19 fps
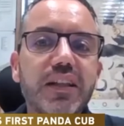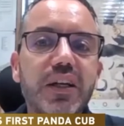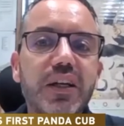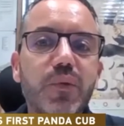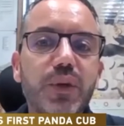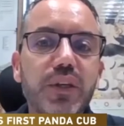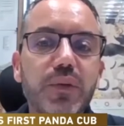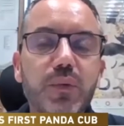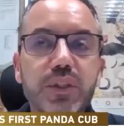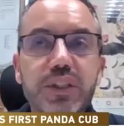and
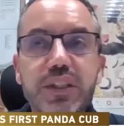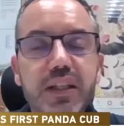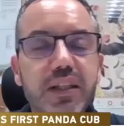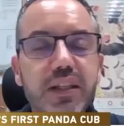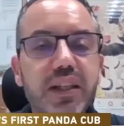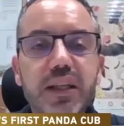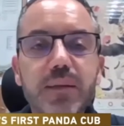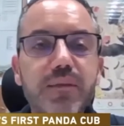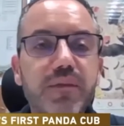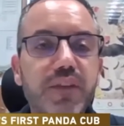uh, we were
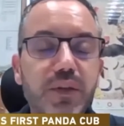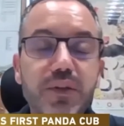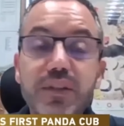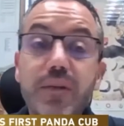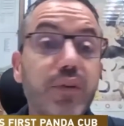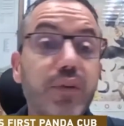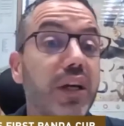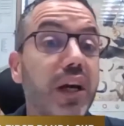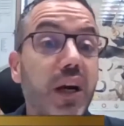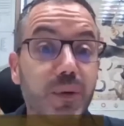sending them
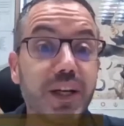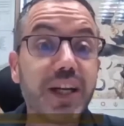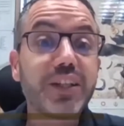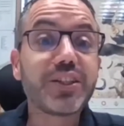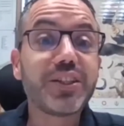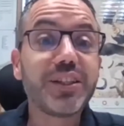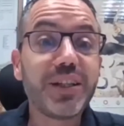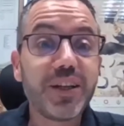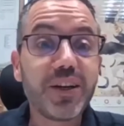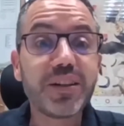videos every hour
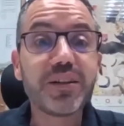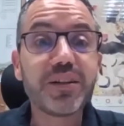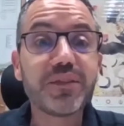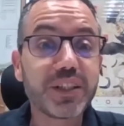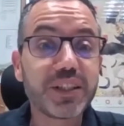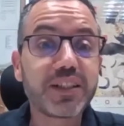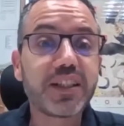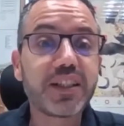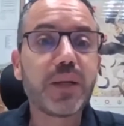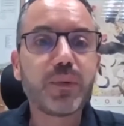actually in the
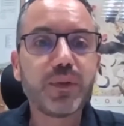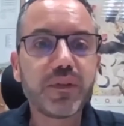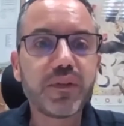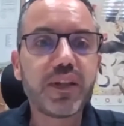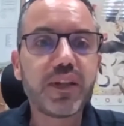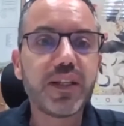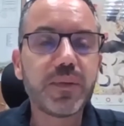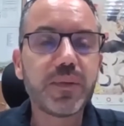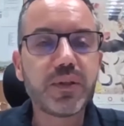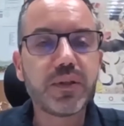first couple
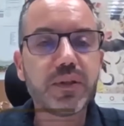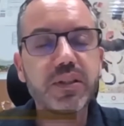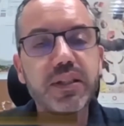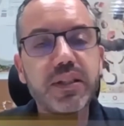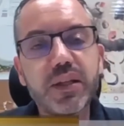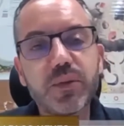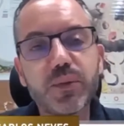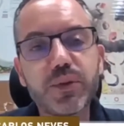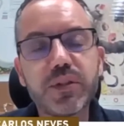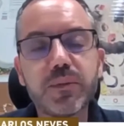of days
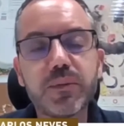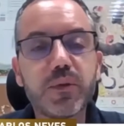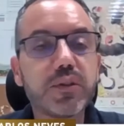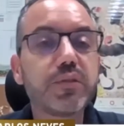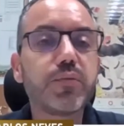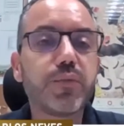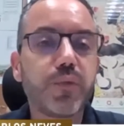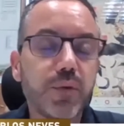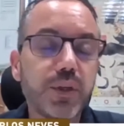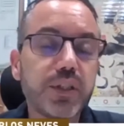because that was the
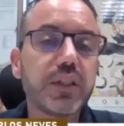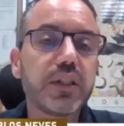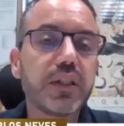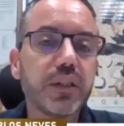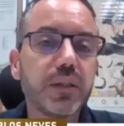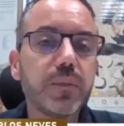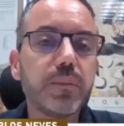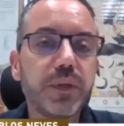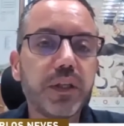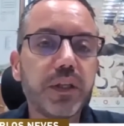most
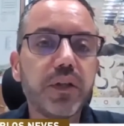critical